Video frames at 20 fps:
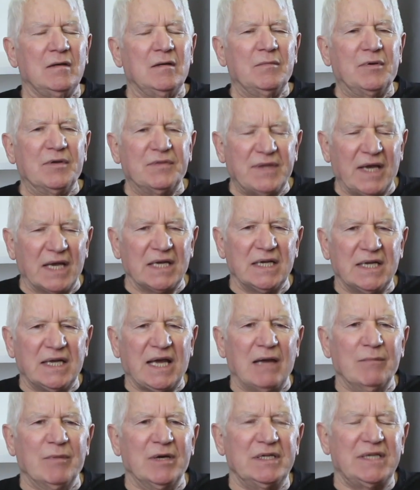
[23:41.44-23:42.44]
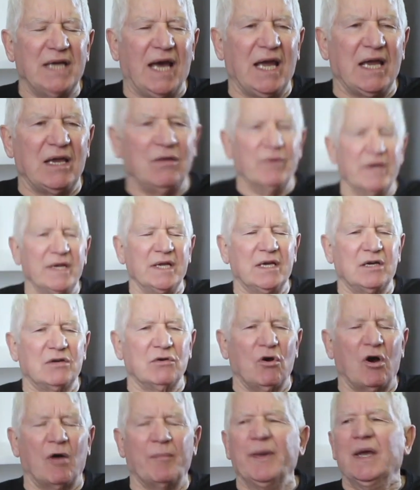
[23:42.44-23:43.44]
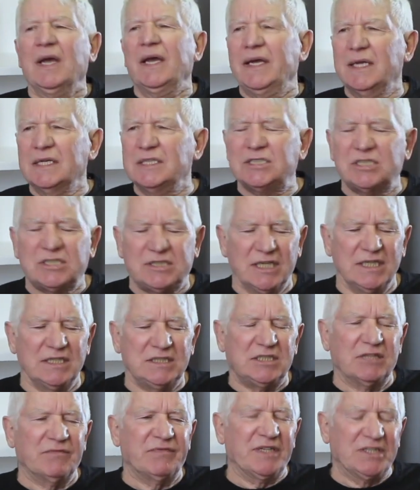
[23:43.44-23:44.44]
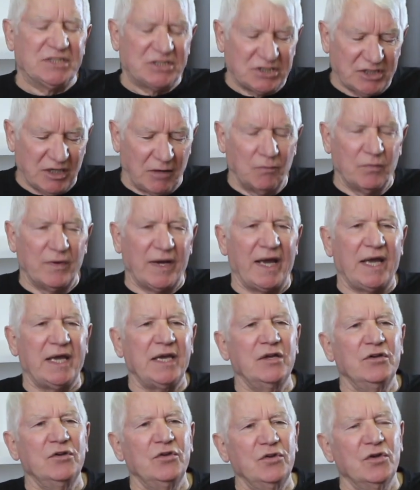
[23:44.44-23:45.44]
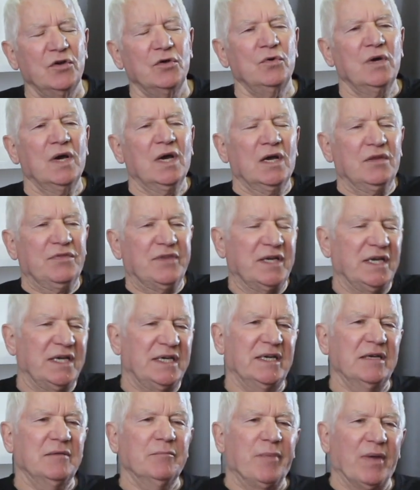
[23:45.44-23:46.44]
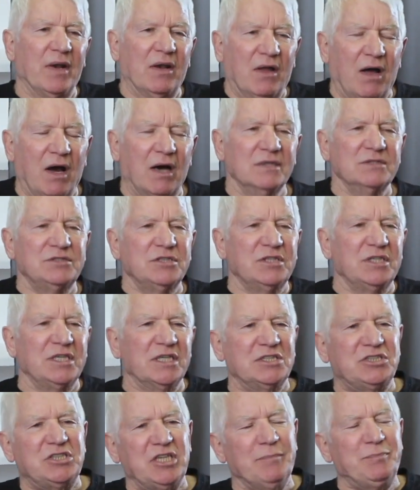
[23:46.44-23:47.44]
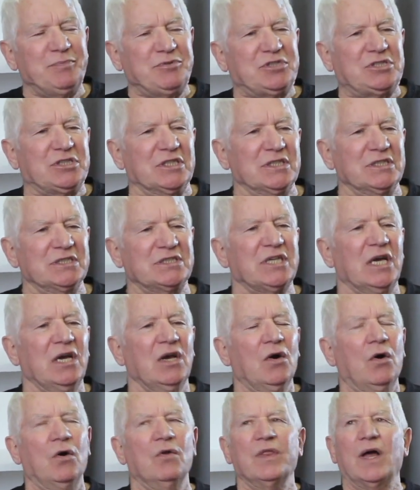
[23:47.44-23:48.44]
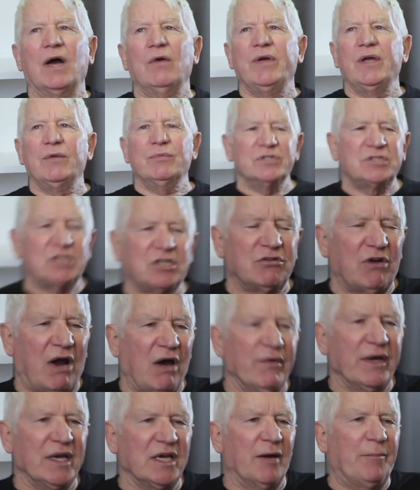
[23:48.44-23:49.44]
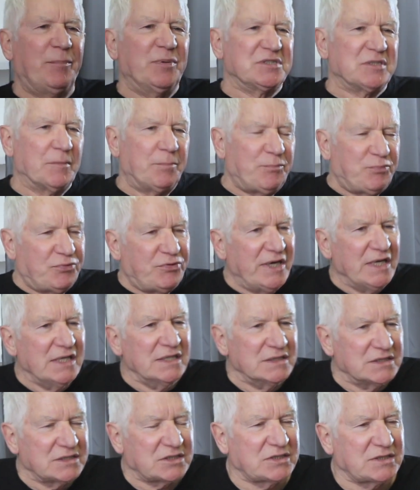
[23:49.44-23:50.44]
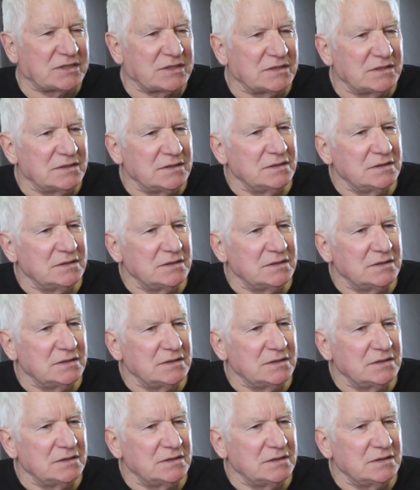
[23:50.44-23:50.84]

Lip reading: But then came a day when he grew up, instinctively somewhere he knew that he didn't belong to the Egyptians, although he was growing up as a prince.